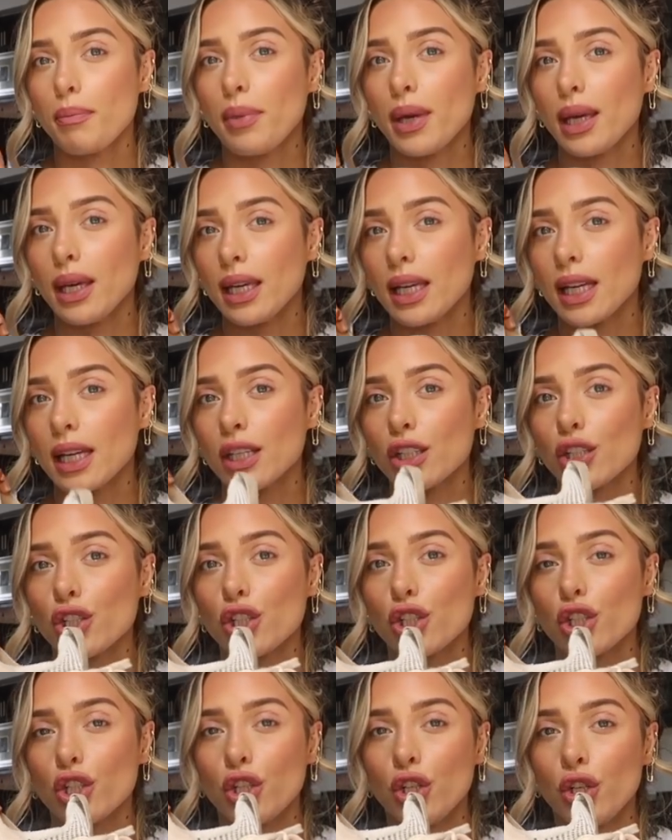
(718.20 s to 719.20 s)

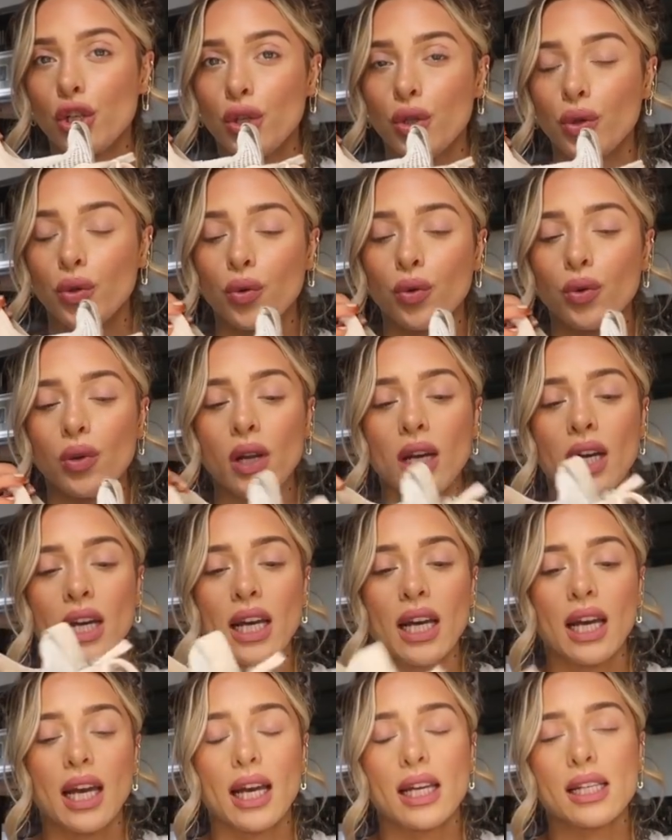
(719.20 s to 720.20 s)
pinkish nude
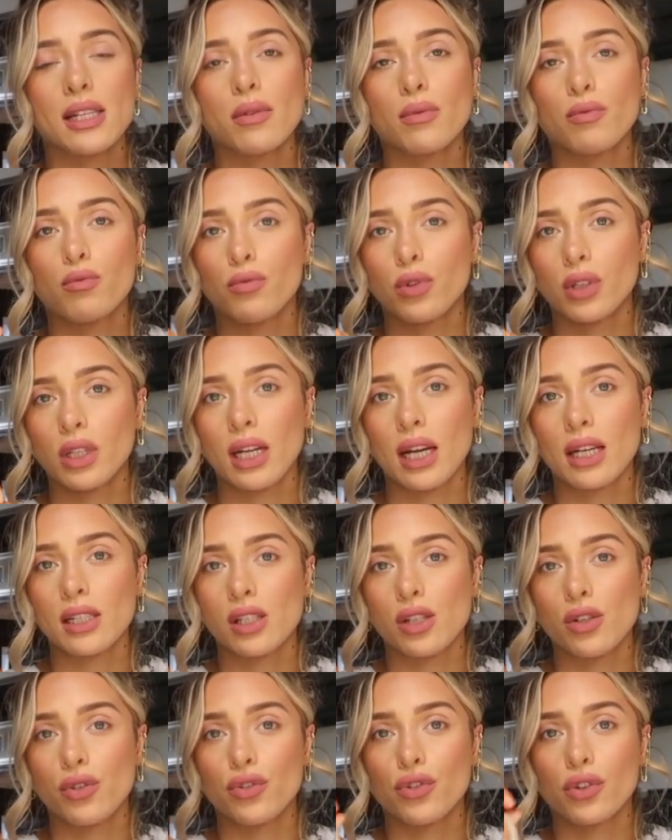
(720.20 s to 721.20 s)
it's a really
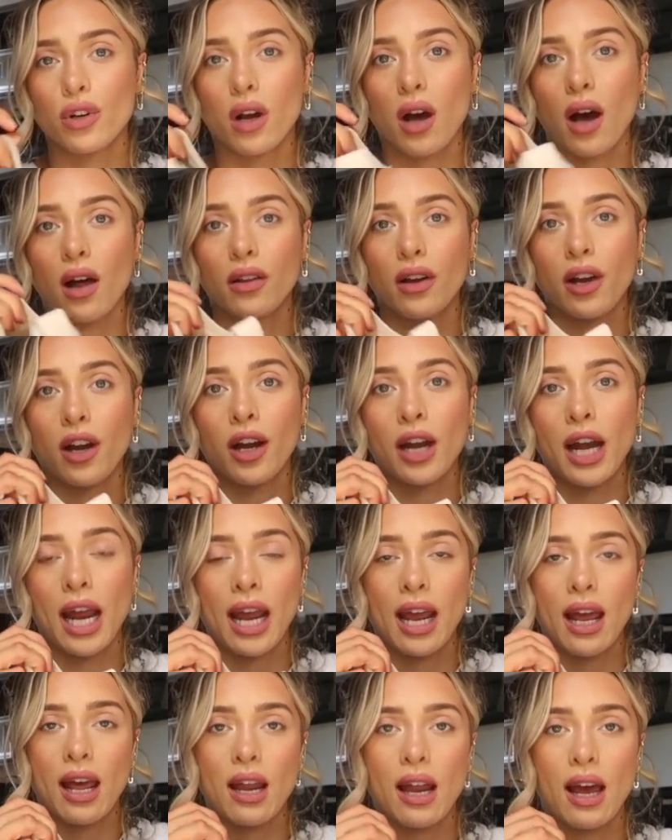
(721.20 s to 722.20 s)
nice neutral color
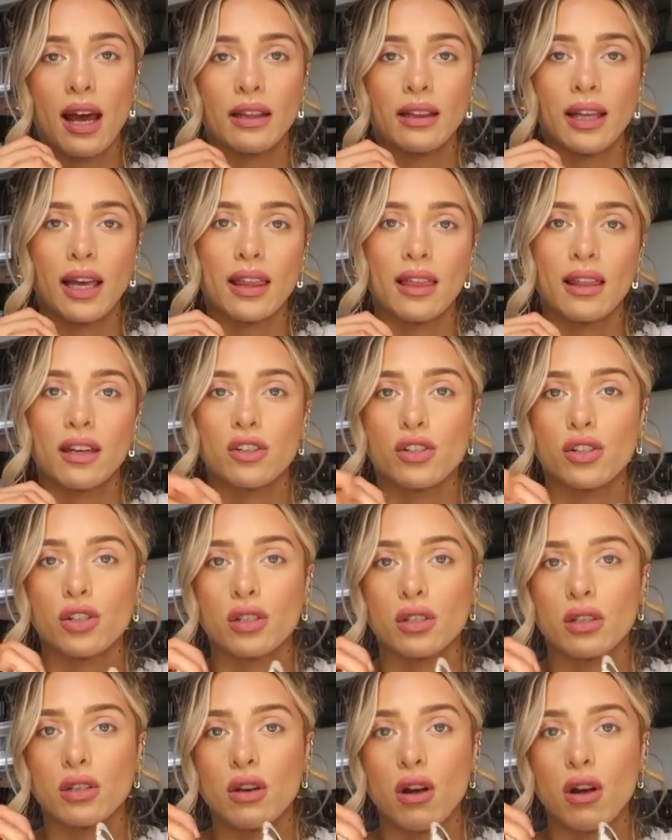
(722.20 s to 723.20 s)
and I like that it's just